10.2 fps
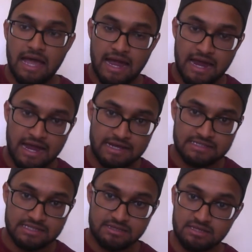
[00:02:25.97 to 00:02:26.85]

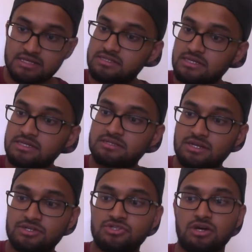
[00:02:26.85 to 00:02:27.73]
and this is
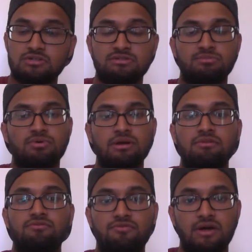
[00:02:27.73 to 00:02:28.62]
adjustable
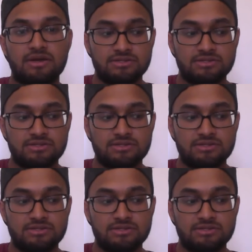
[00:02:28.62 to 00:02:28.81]
in flight.